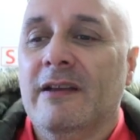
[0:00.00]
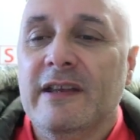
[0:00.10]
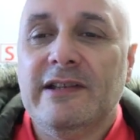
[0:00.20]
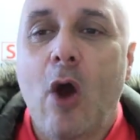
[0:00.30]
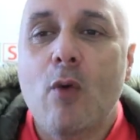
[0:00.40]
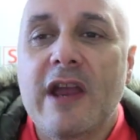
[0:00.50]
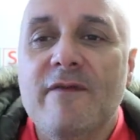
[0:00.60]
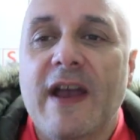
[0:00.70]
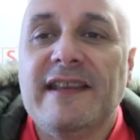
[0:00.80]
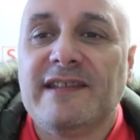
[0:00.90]
They don't
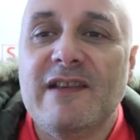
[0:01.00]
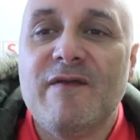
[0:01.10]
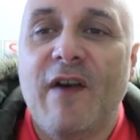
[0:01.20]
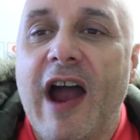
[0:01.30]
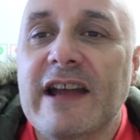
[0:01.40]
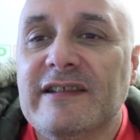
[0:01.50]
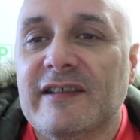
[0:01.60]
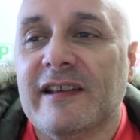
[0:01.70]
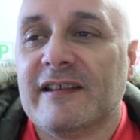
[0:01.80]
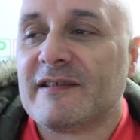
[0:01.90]
invest in
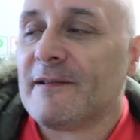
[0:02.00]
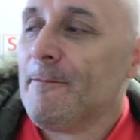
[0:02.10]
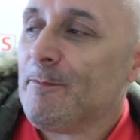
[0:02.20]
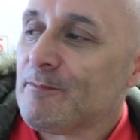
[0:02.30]
fighters.